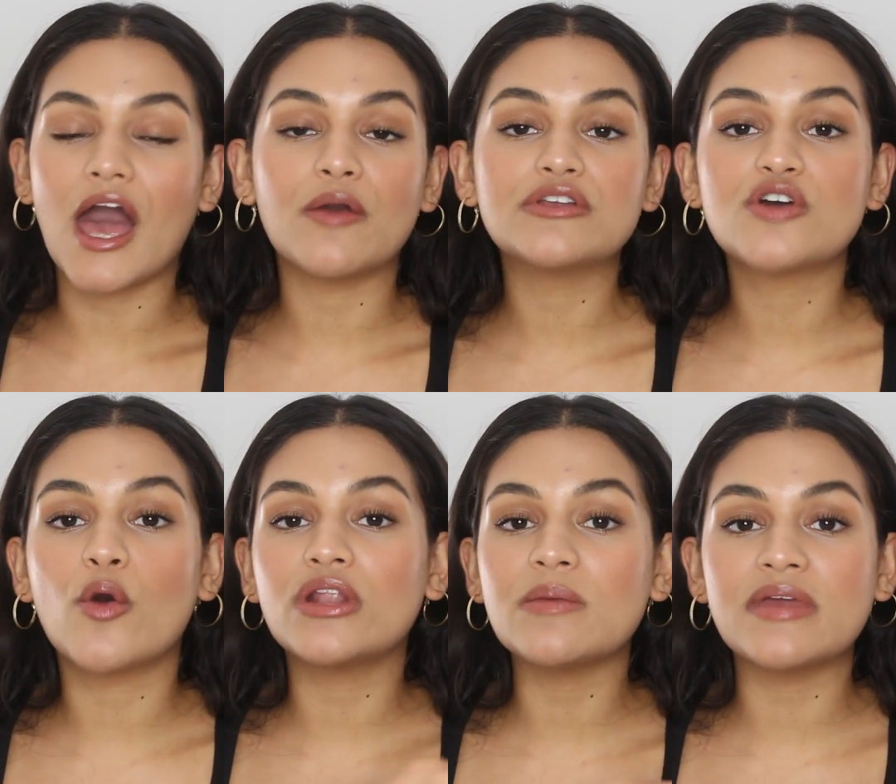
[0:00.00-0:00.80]
I would
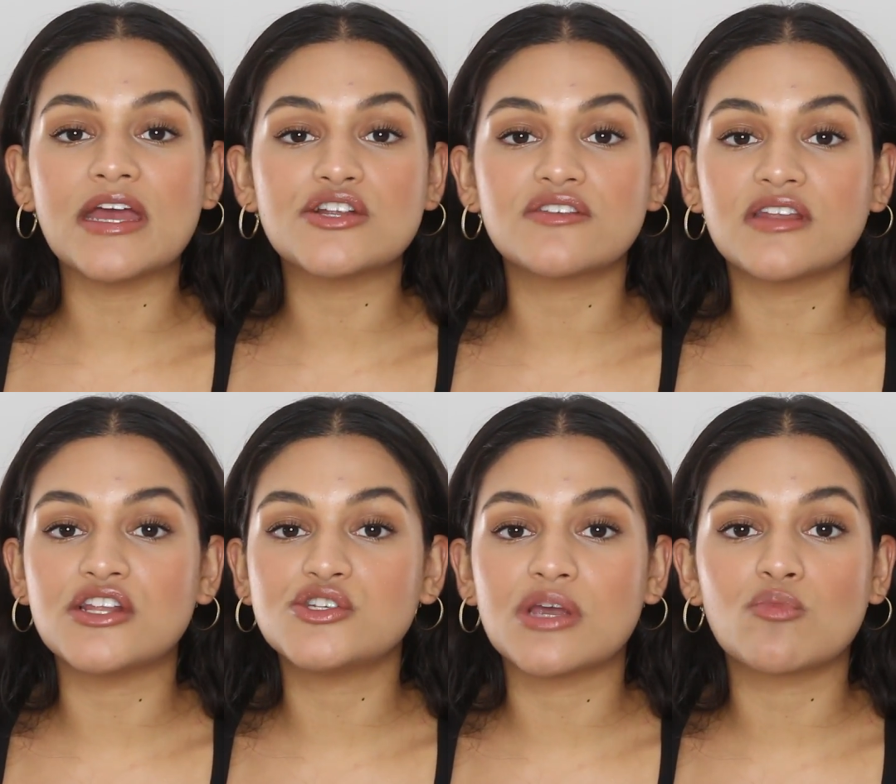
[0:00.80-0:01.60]
totally be interested
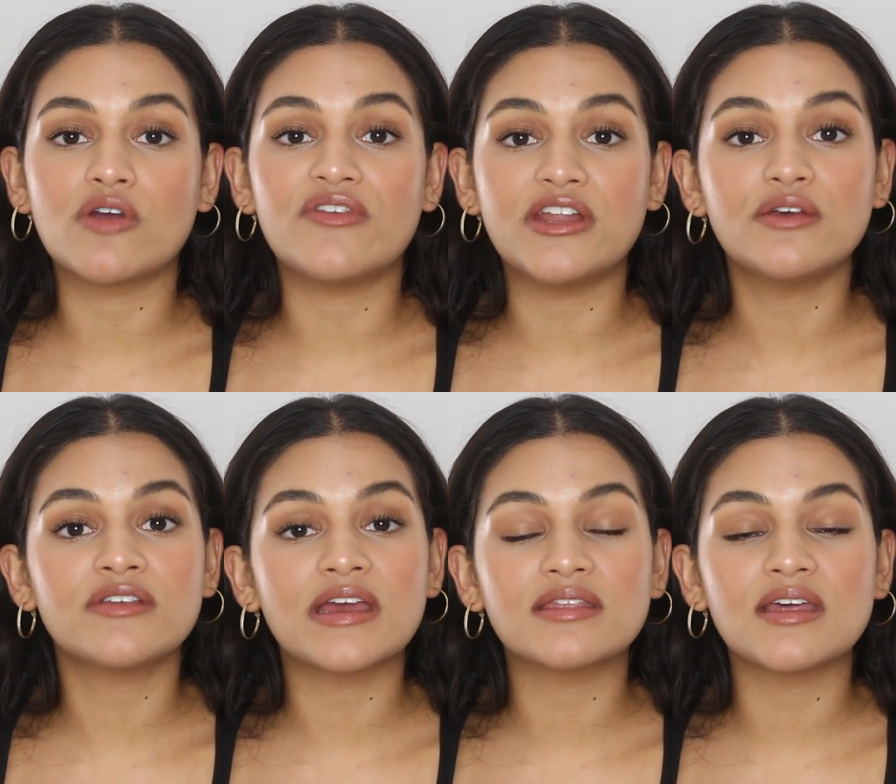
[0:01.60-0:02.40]
in doing more
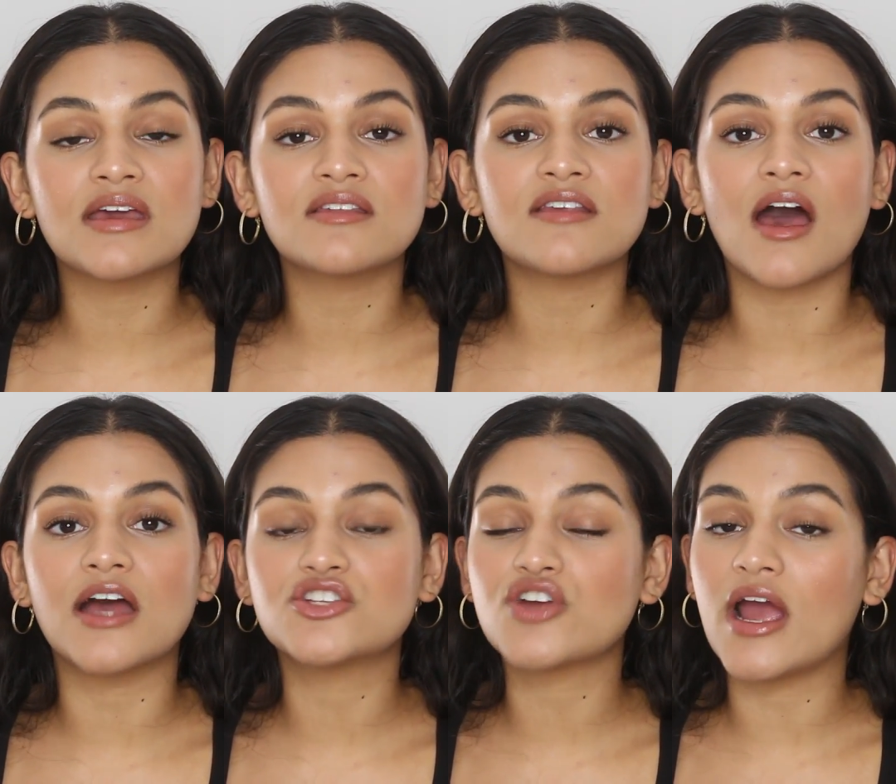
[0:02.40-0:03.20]
videos like this,
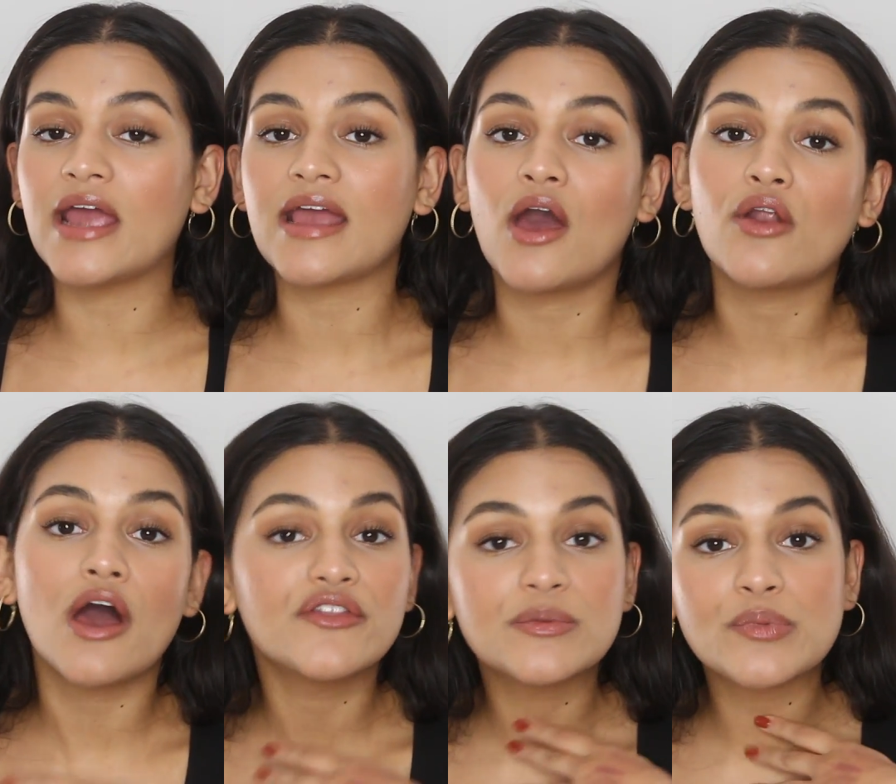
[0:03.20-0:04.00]
uh, trying out
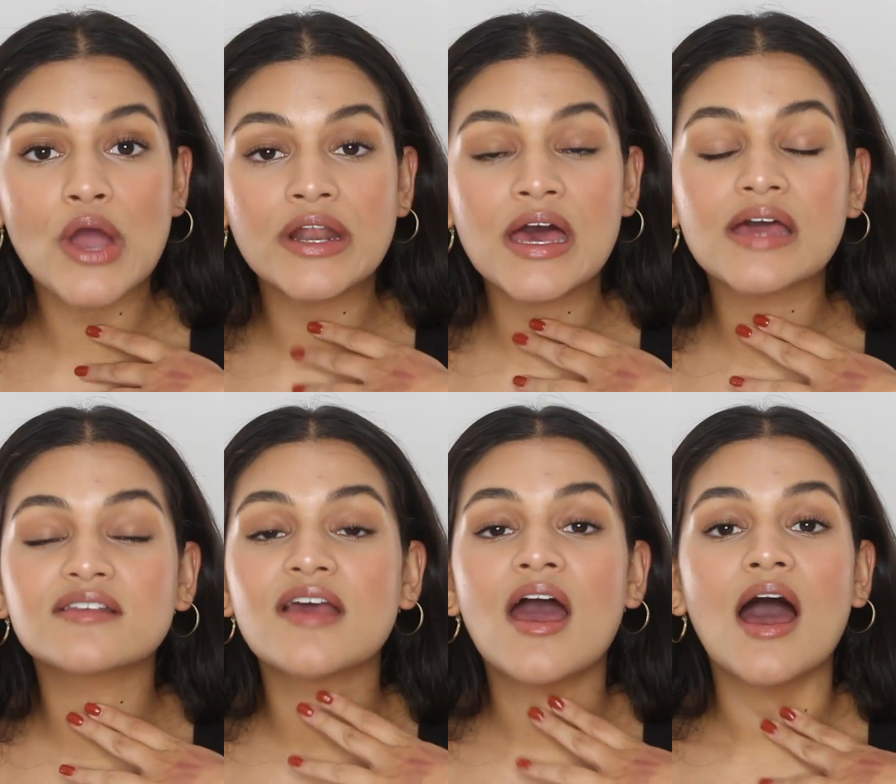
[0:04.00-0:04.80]
other
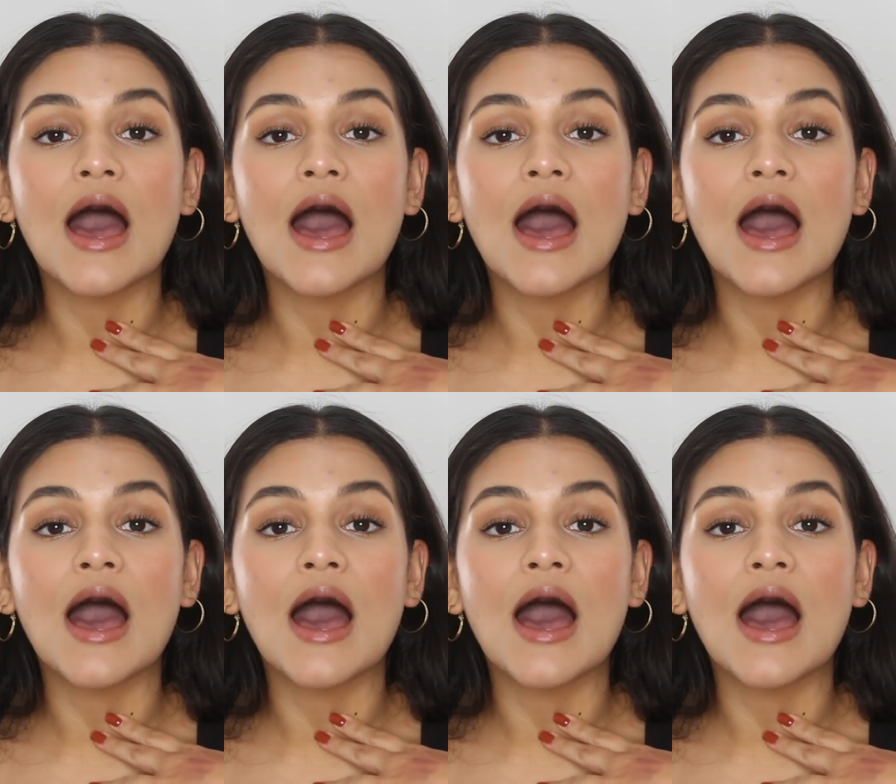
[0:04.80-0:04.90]
products.